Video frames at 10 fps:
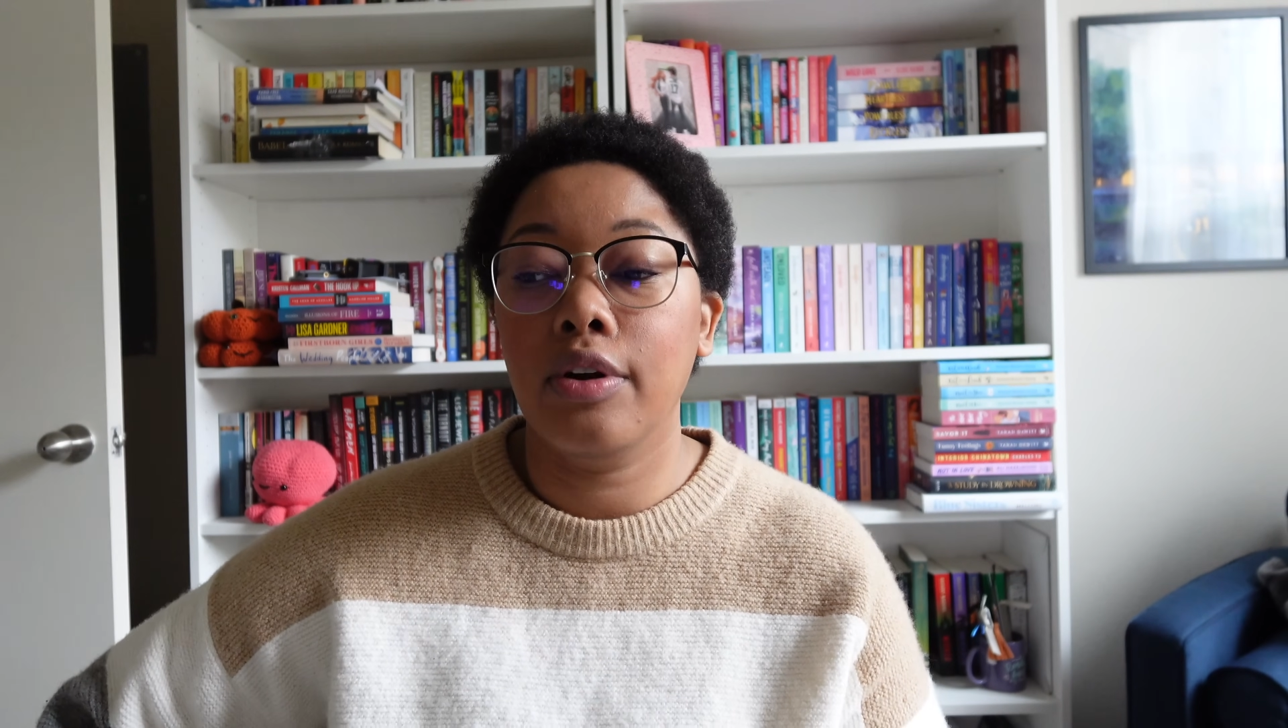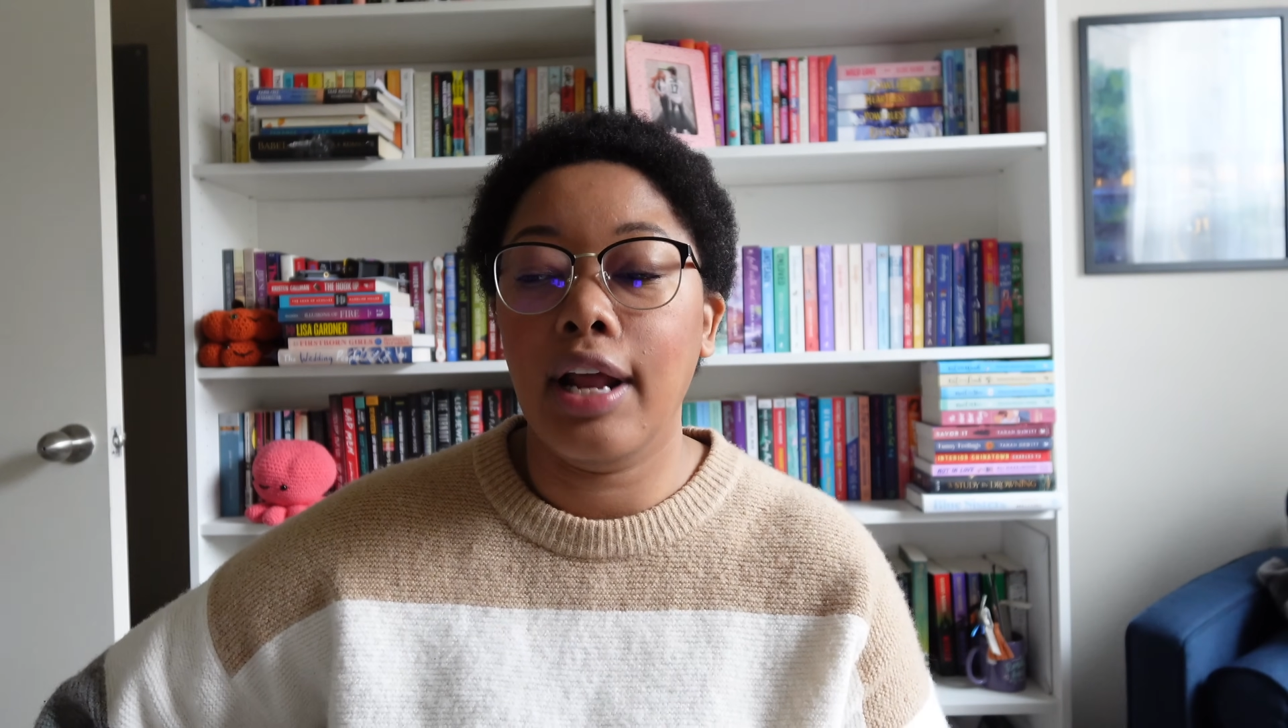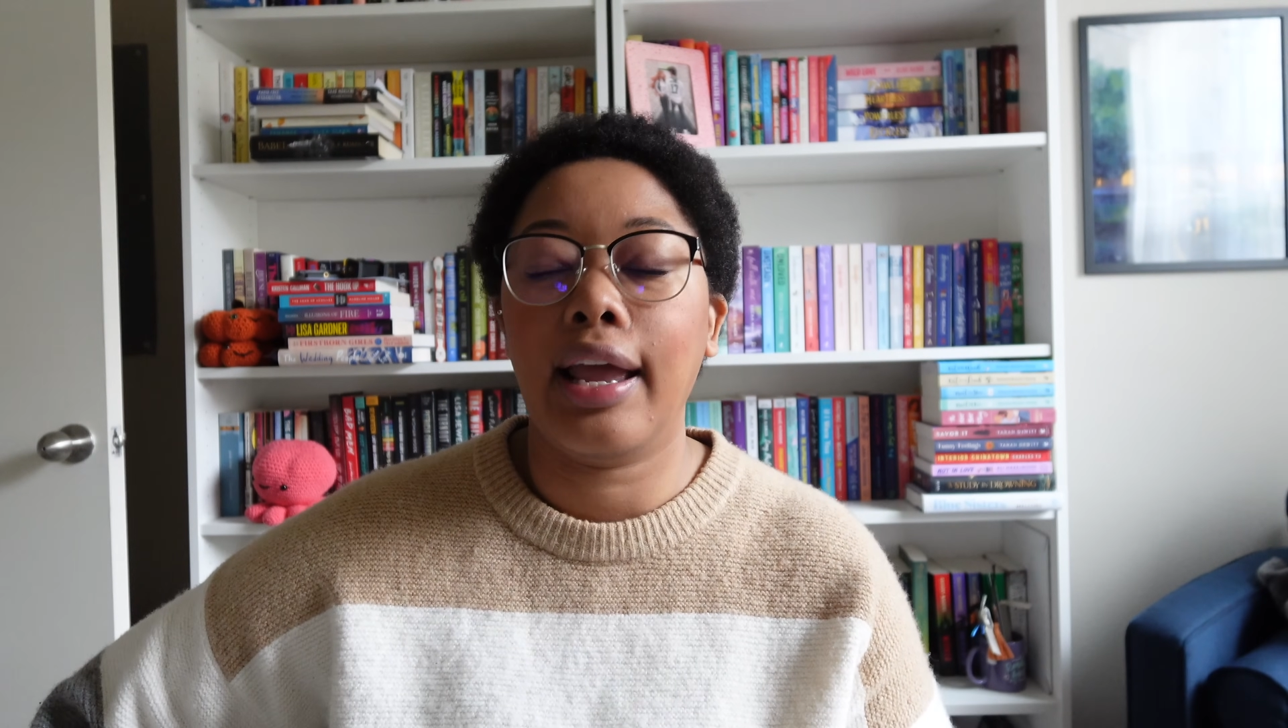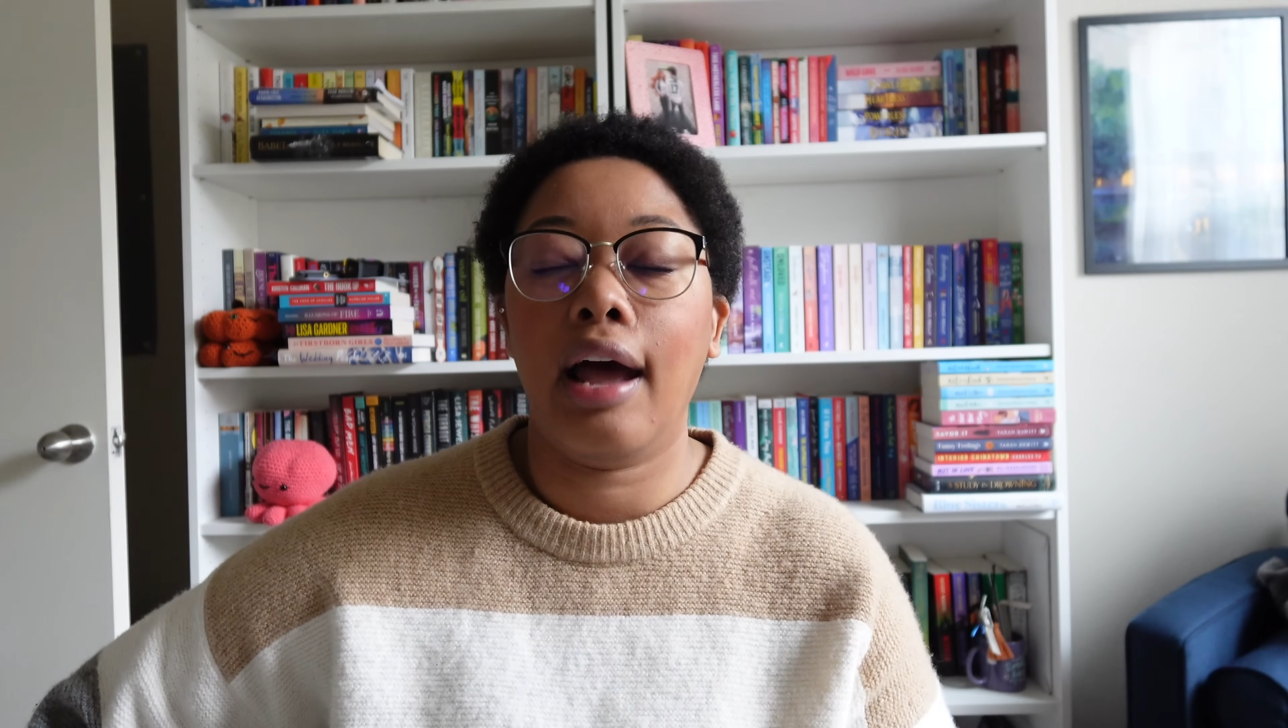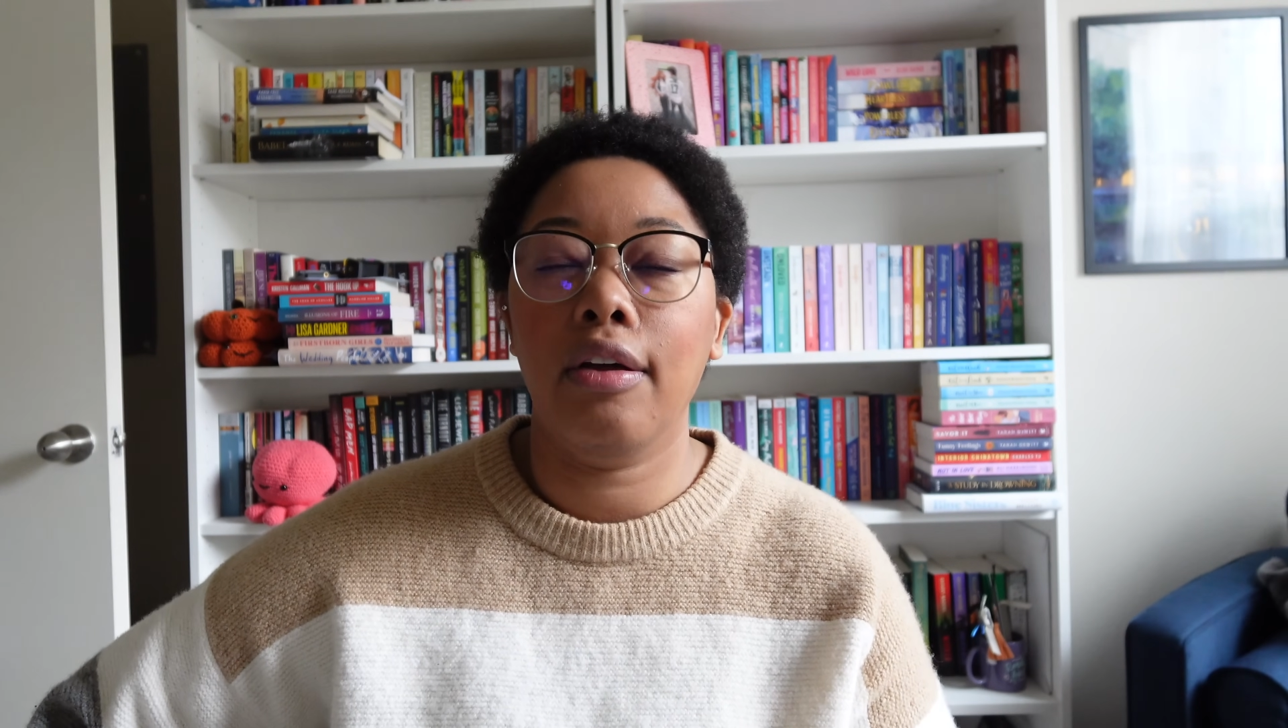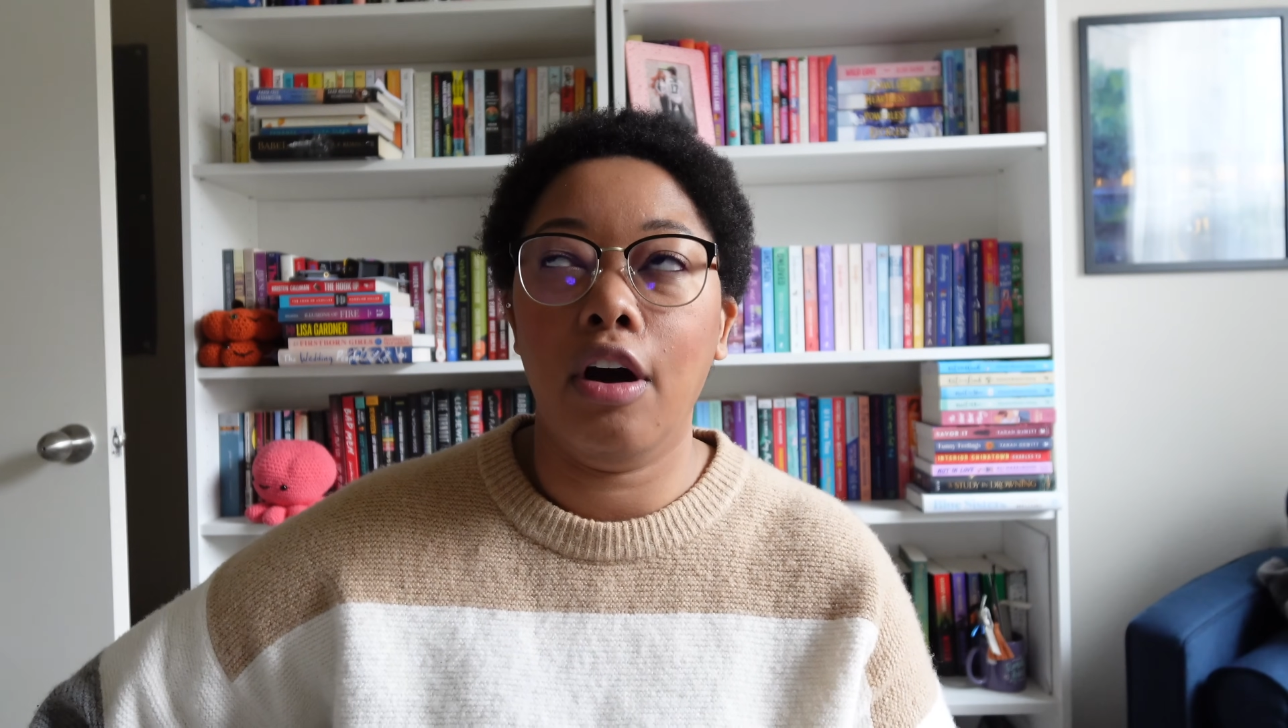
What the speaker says: NetGalley